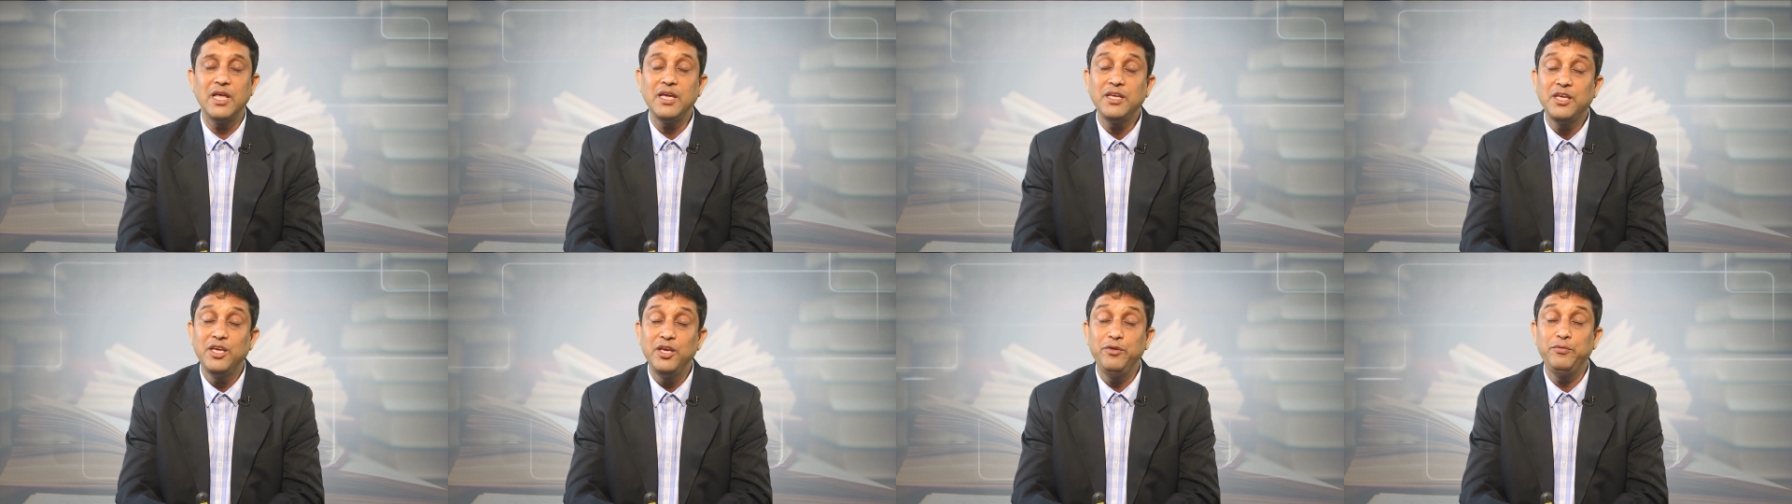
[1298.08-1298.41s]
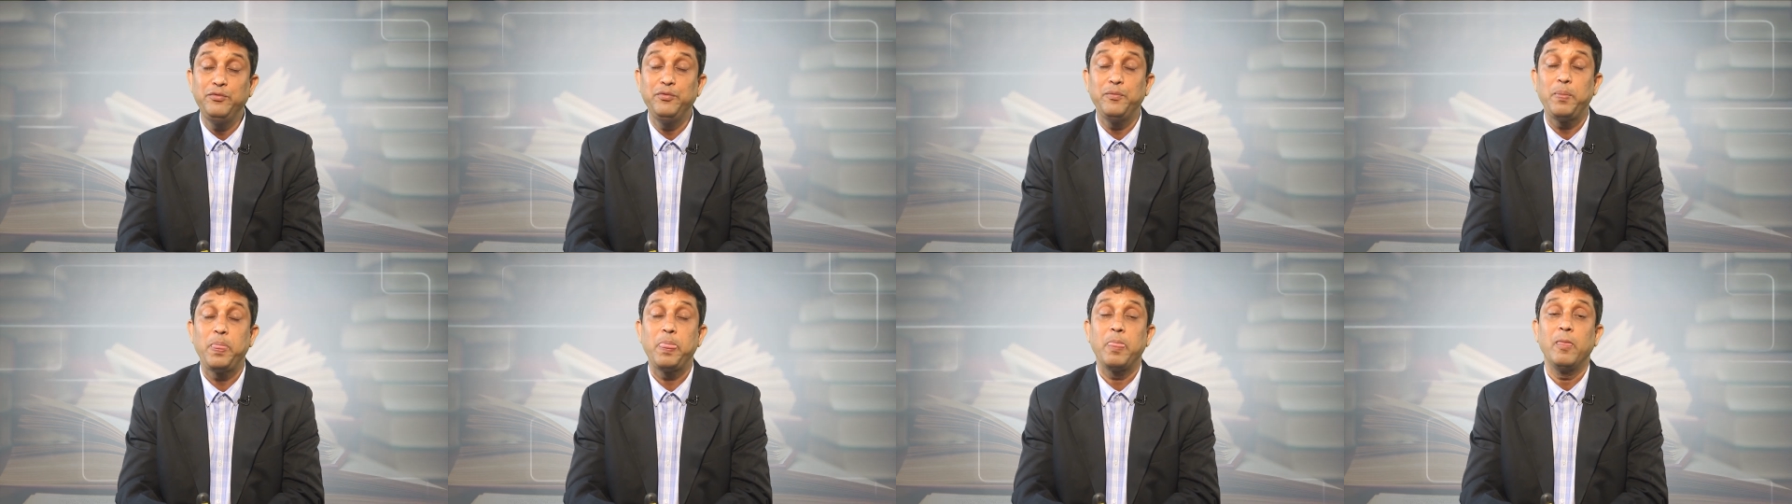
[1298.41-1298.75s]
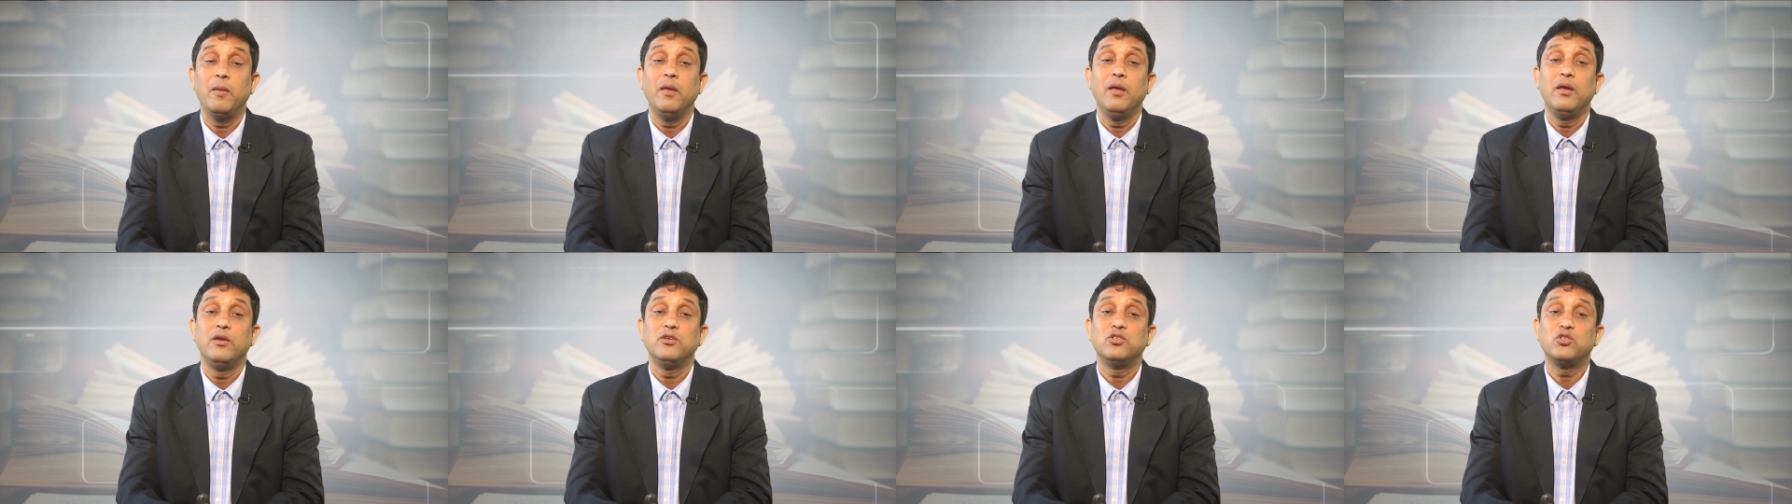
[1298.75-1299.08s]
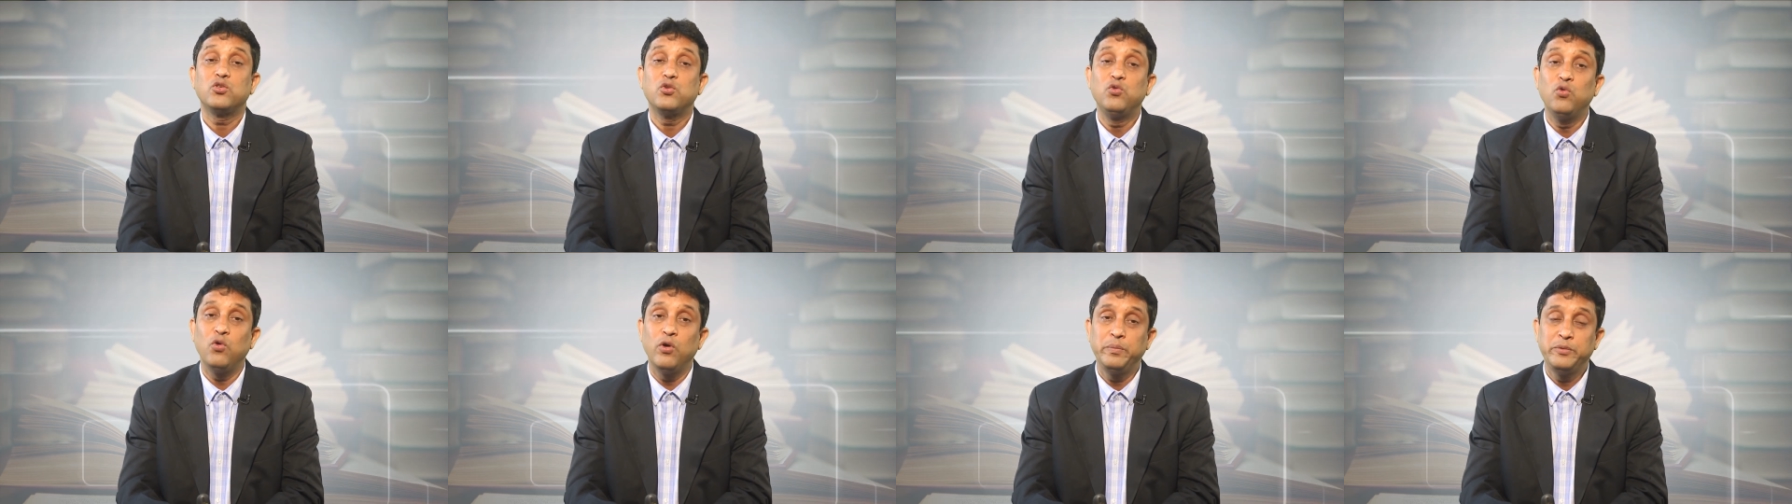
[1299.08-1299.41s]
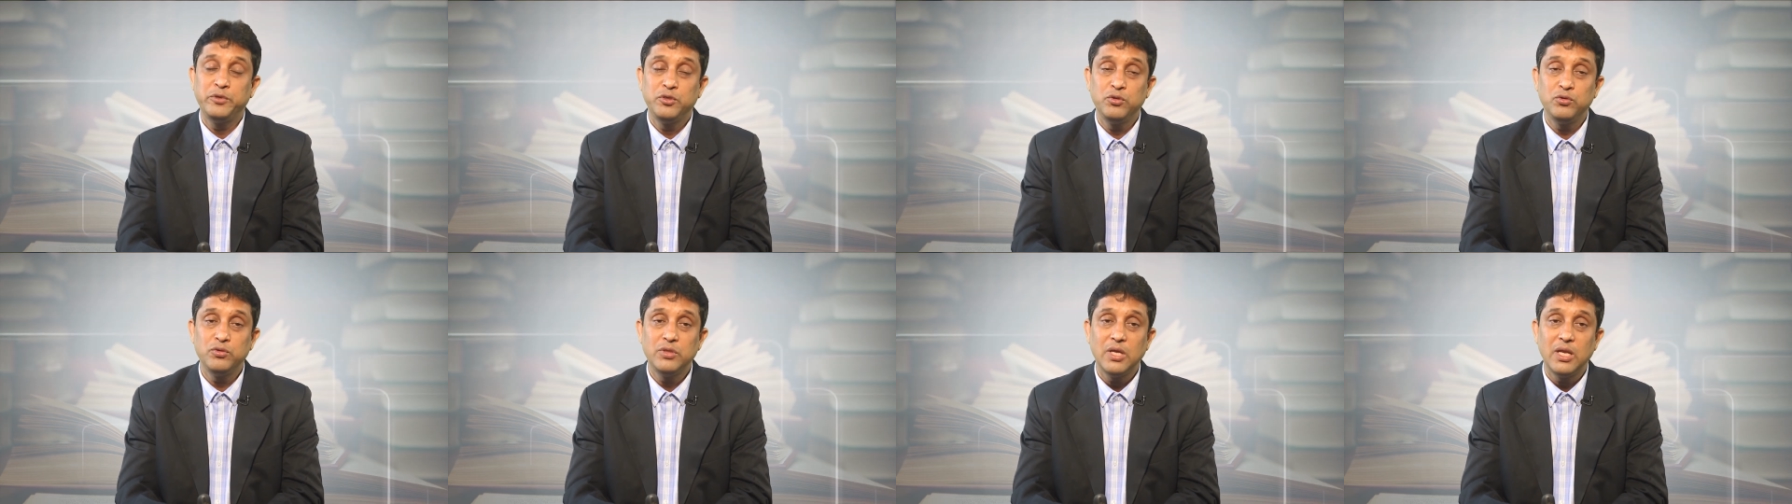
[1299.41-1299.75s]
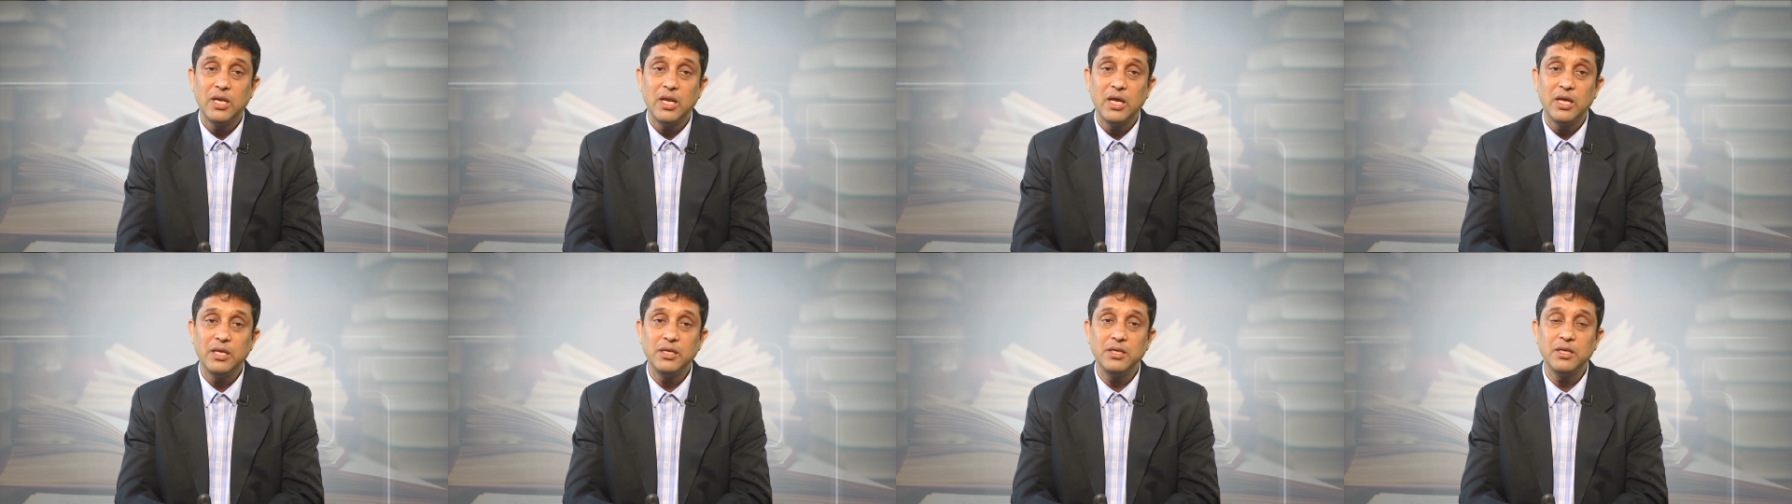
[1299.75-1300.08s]
give scope to the
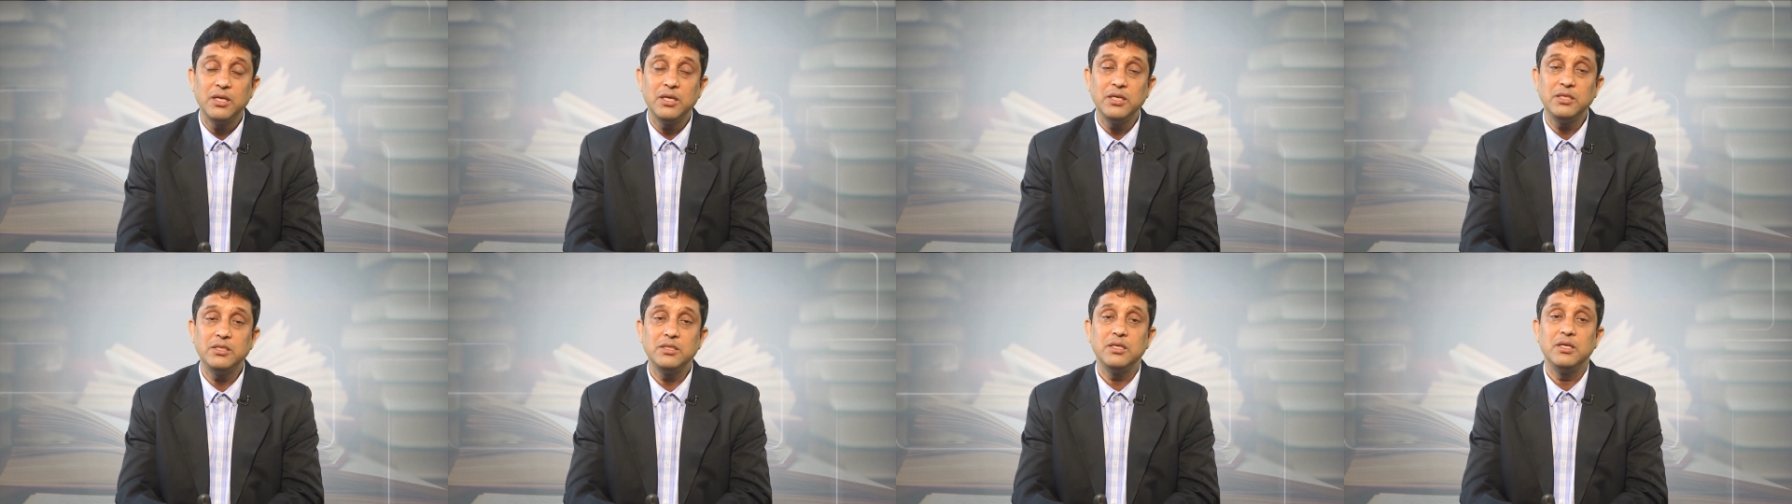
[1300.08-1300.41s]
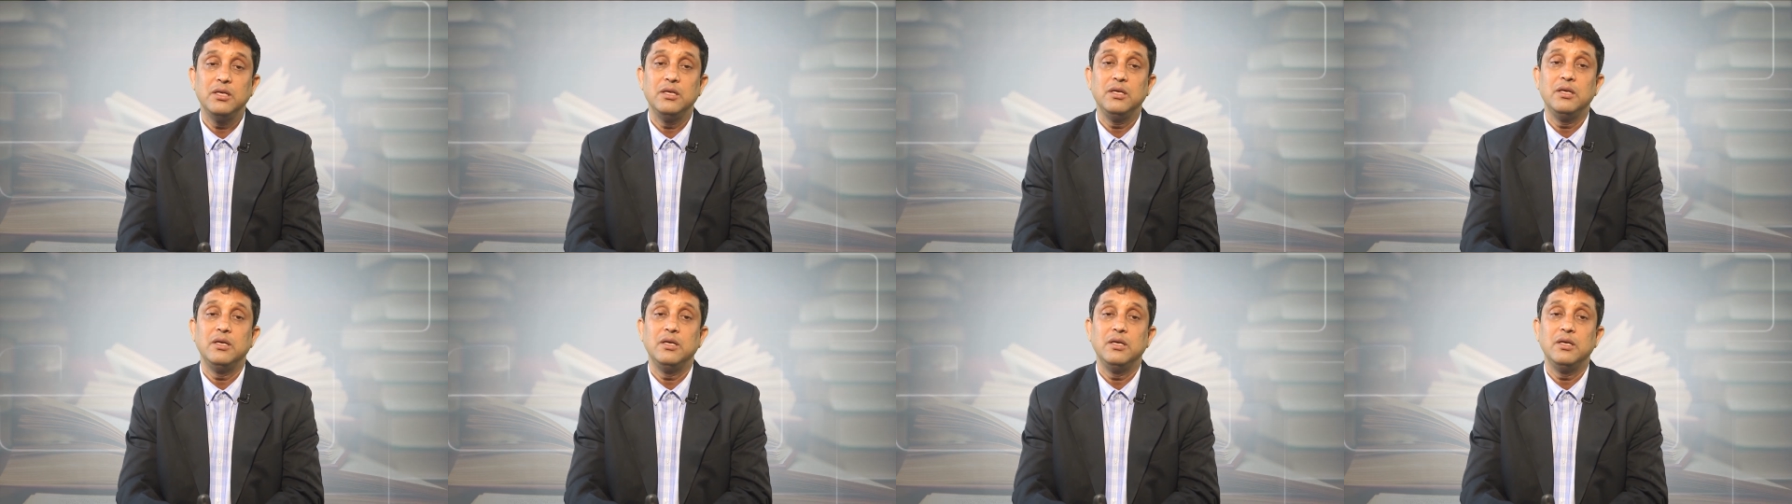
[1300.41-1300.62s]
learners,